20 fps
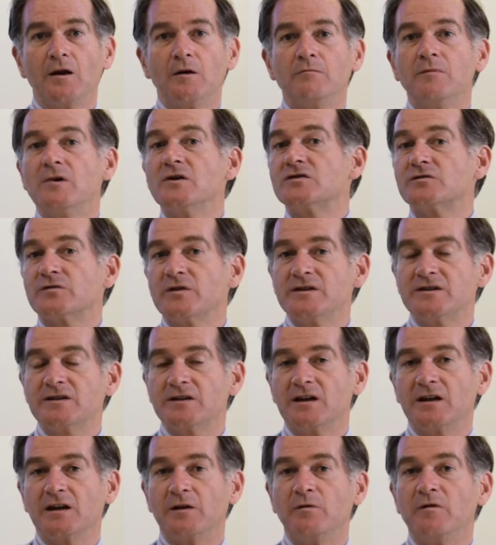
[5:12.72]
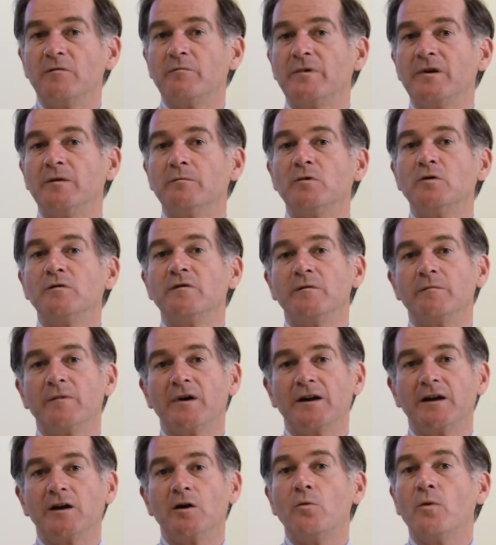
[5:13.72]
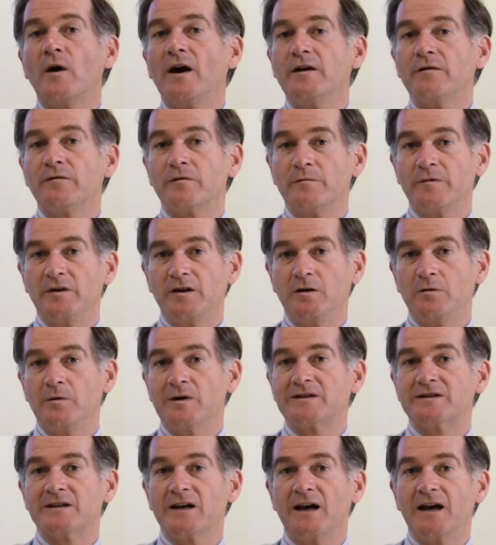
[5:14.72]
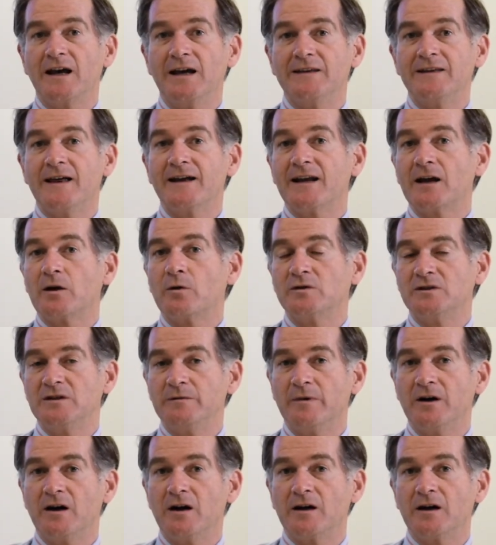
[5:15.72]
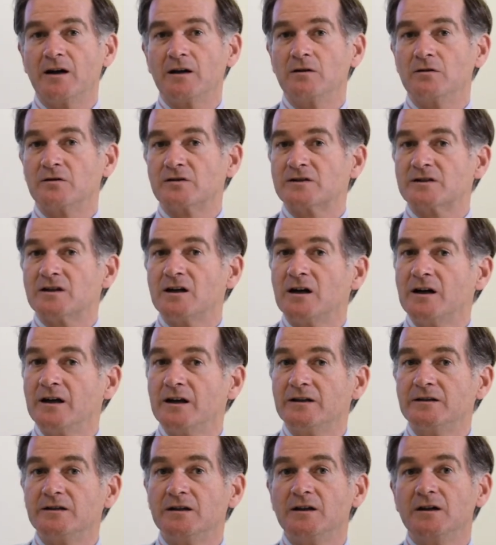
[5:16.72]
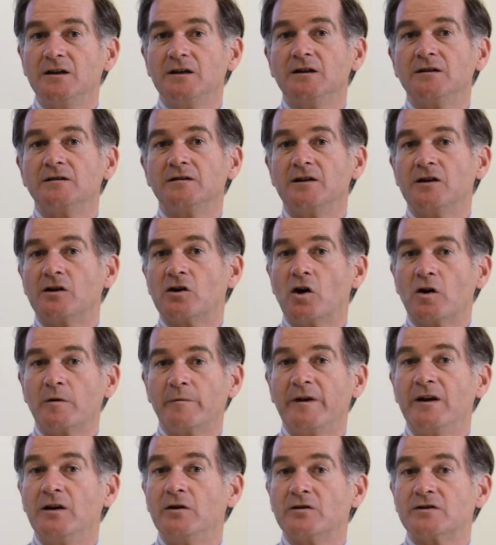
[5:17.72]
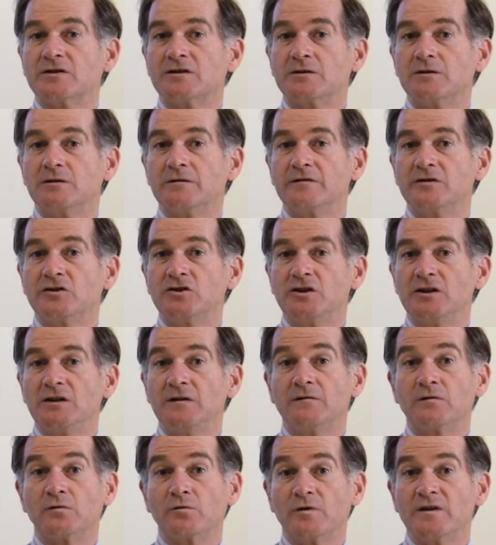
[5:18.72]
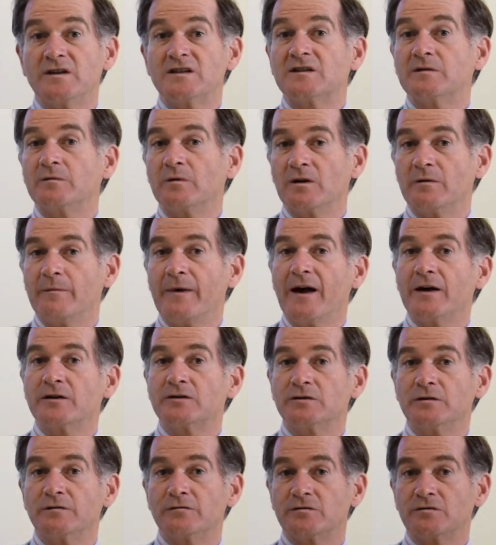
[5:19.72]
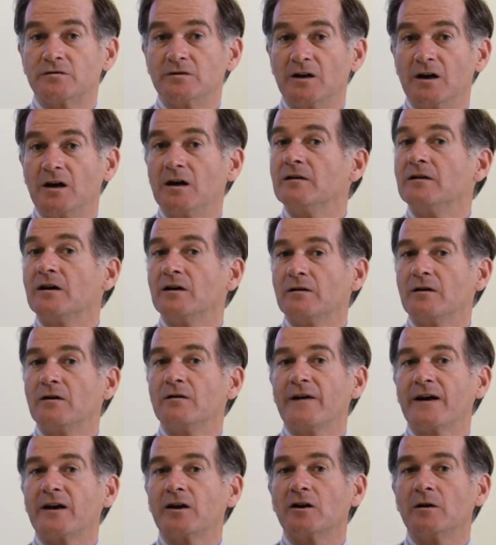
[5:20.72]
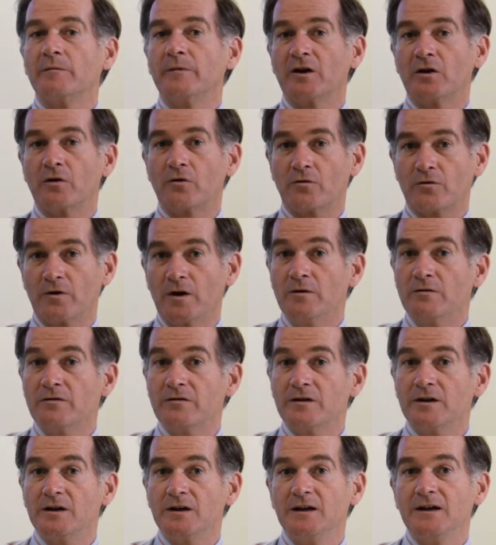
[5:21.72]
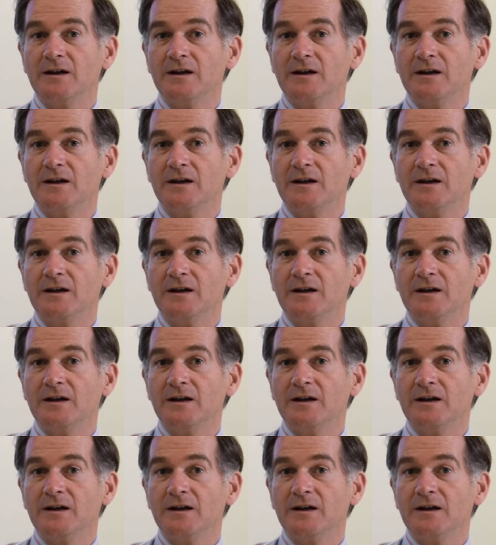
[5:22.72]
Most recently, we've been moving money away from the USA. That equity market looks tired. The economy looks to have achieved a reasonable amount of economic growth.